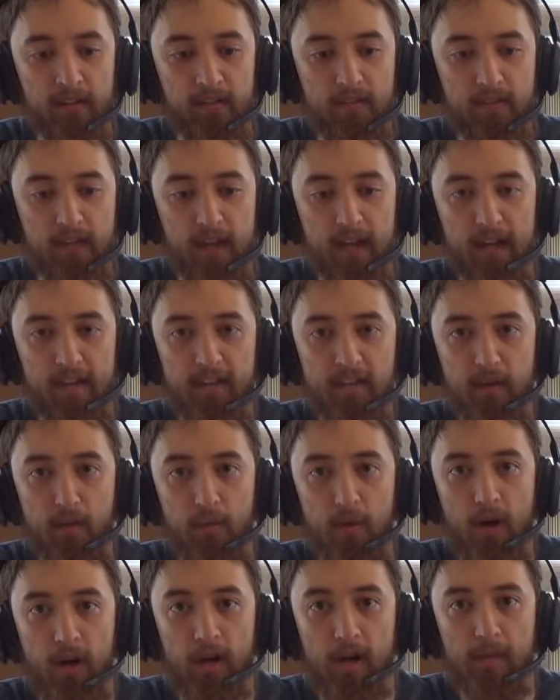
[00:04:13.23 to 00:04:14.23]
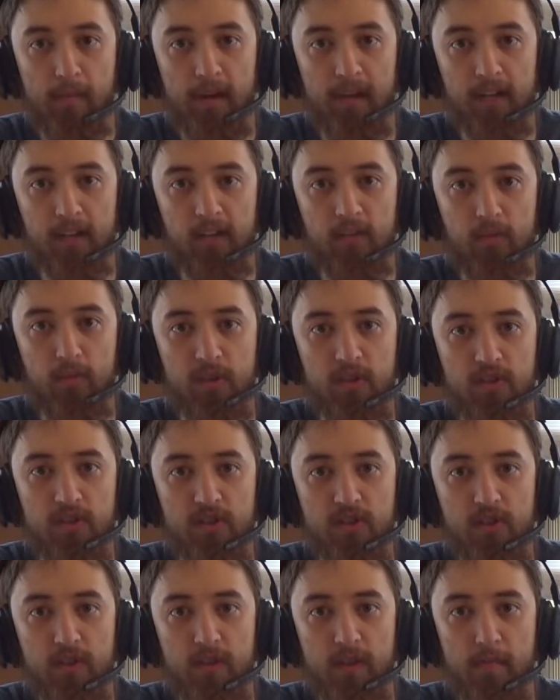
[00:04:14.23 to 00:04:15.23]
The headset will automatically
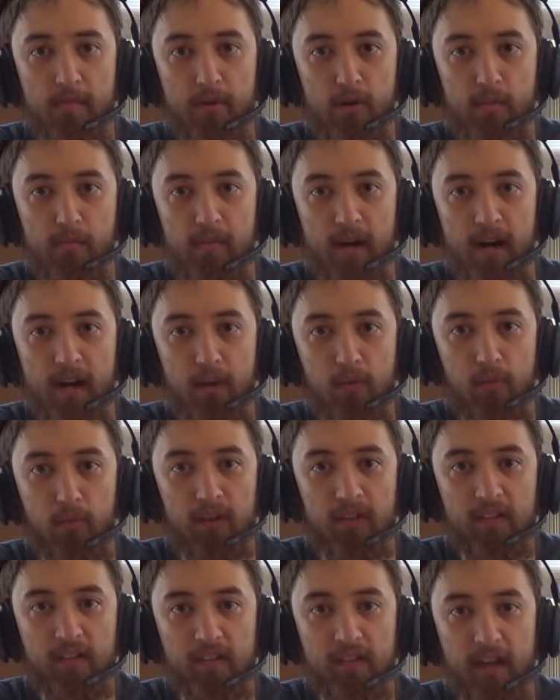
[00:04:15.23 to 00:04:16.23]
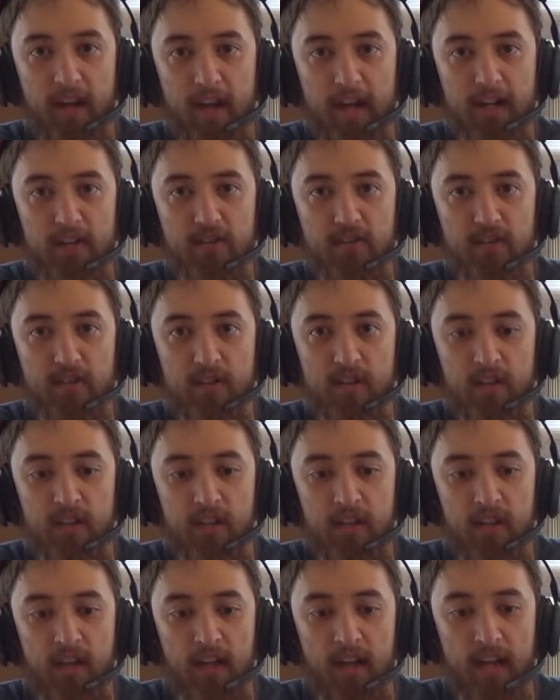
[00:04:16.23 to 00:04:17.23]
switch to the boom mic once attached,
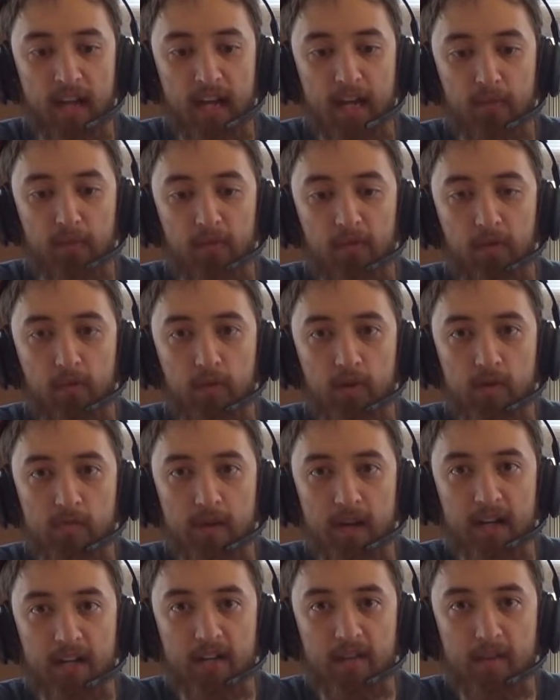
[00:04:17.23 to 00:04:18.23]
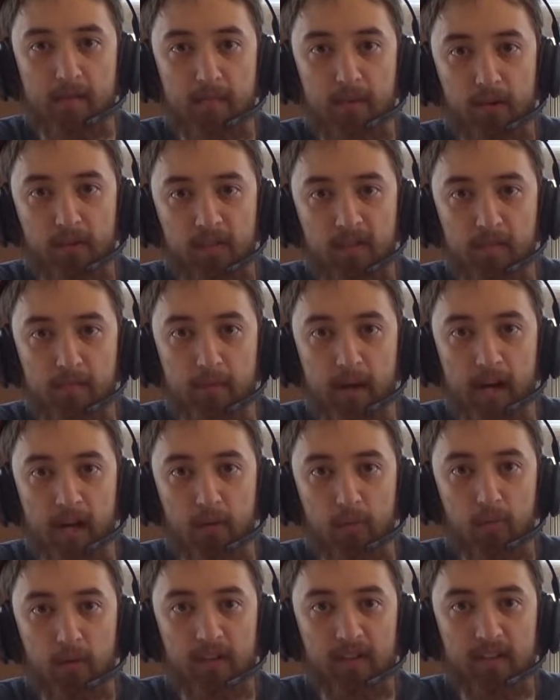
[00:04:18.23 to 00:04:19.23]
and will switch back to the built-in
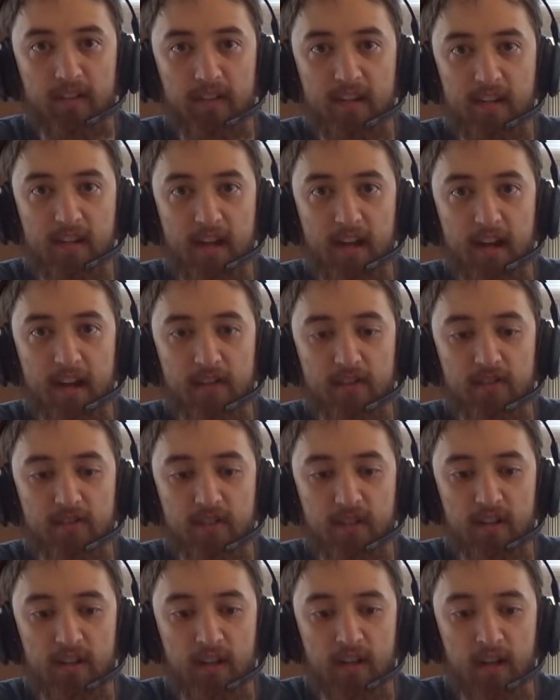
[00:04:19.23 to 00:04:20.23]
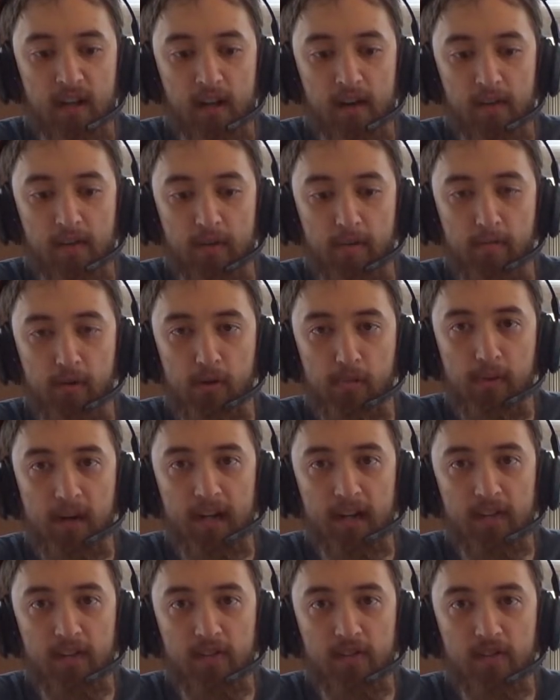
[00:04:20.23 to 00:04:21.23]
mic once detached. The boom
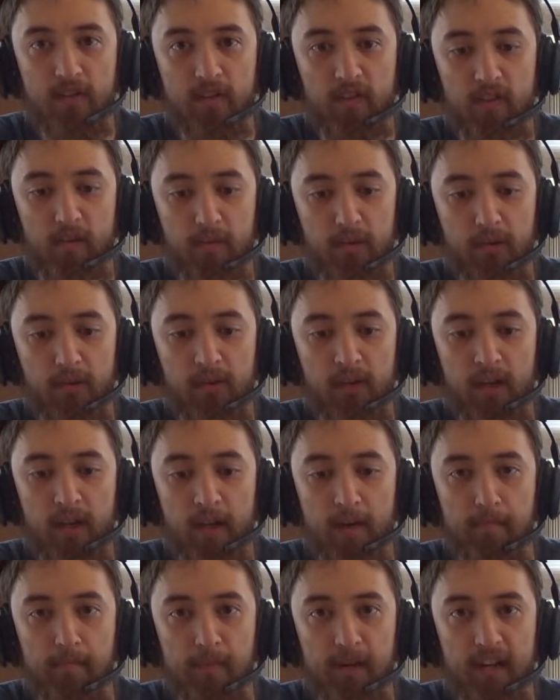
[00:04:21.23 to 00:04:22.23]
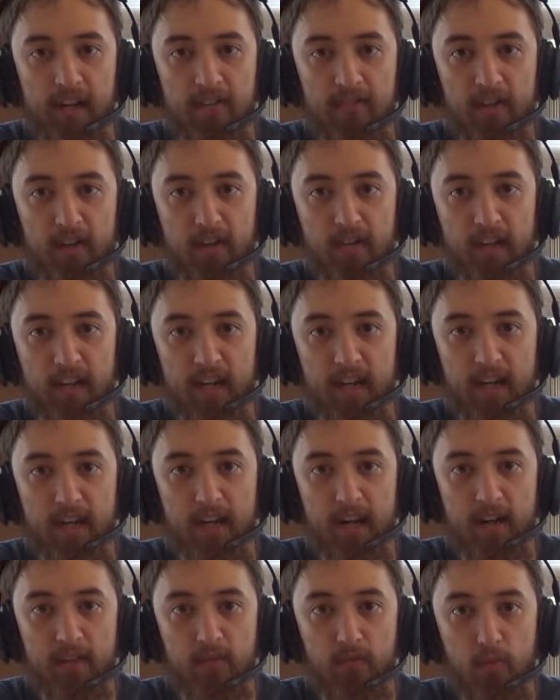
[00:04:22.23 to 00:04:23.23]
mic is adjustable, but I found that it
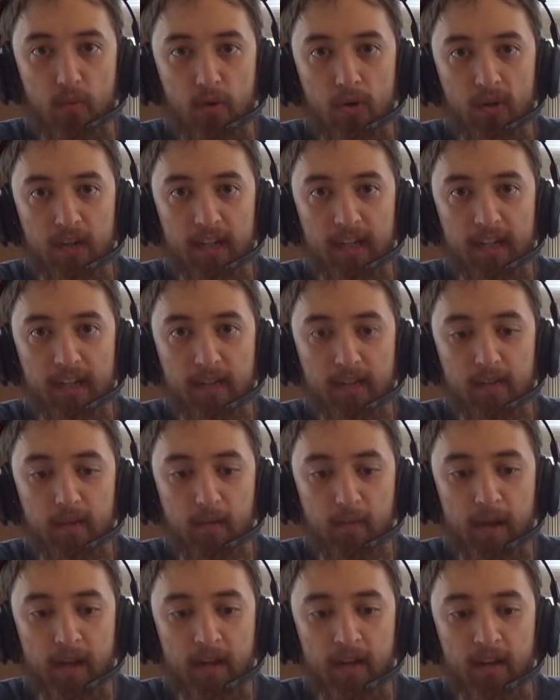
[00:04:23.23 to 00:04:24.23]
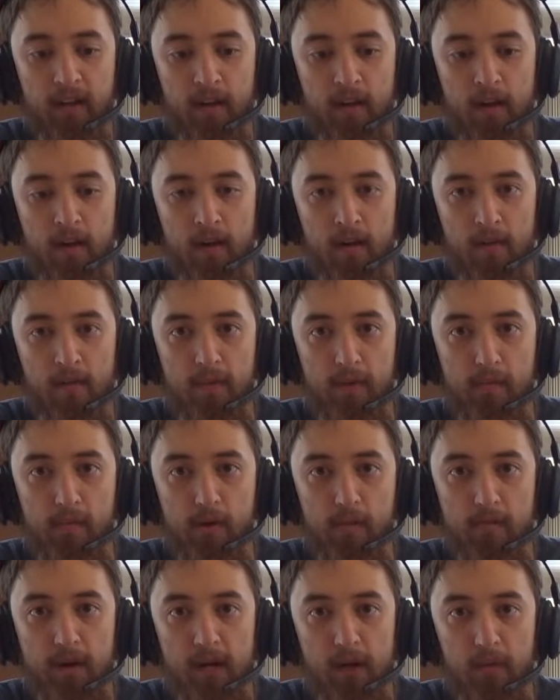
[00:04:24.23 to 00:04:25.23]
did have to work at it a little bit. The
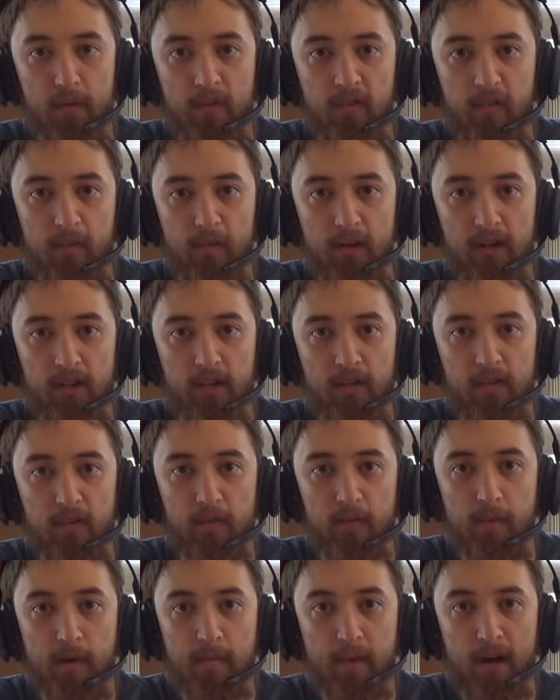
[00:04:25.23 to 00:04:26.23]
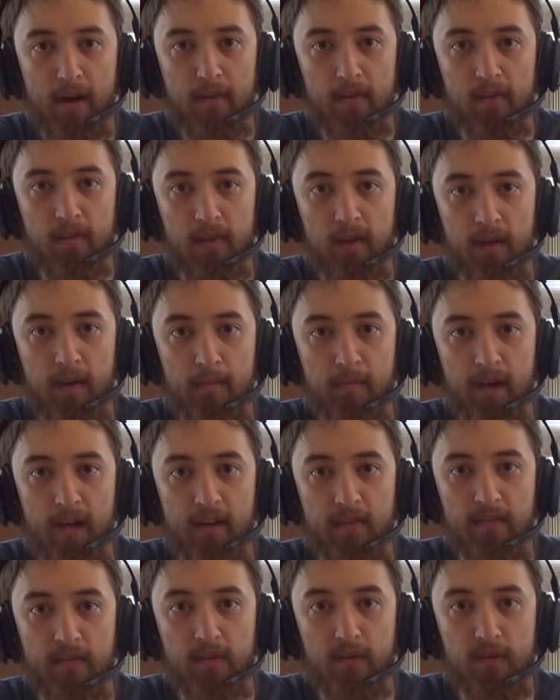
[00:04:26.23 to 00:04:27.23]
boom mic was a bit close to my mouth, but
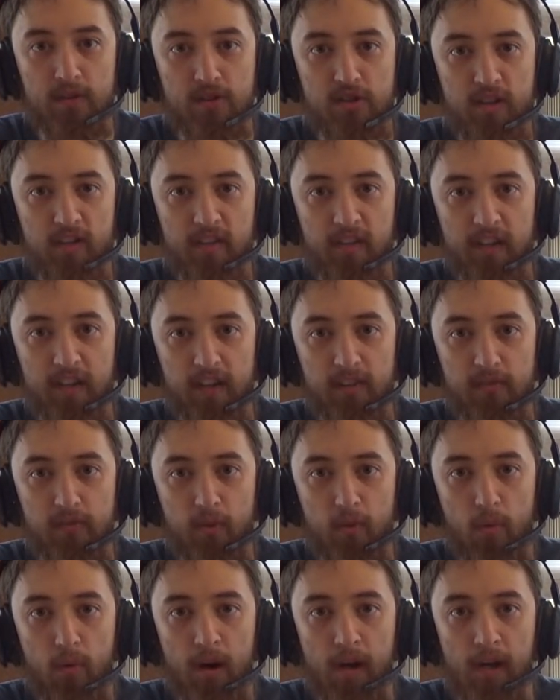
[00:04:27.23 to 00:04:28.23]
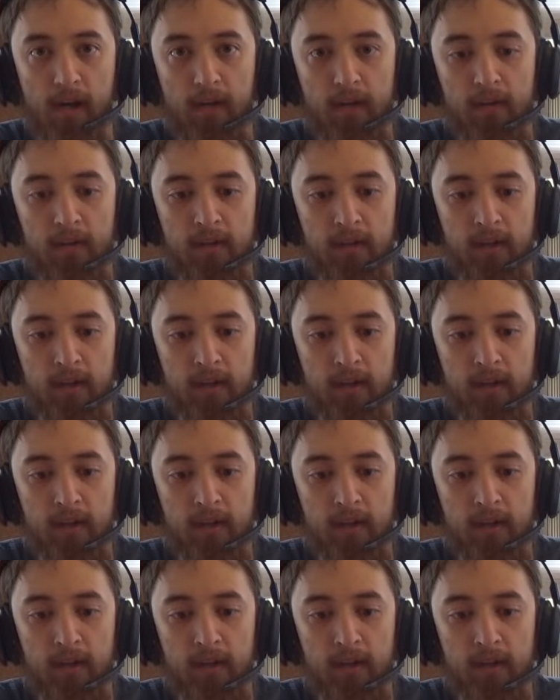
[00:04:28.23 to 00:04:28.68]
after adjusting it for a while,